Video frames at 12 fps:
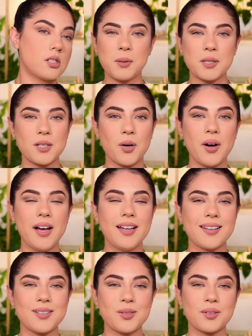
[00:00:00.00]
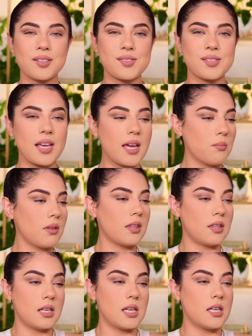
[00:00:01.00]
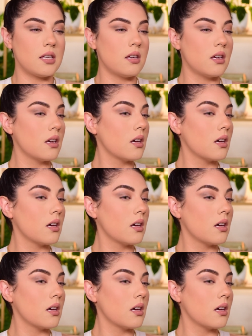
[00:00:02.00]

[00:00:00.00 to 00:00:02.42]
I'm going to go ahead and do the same thing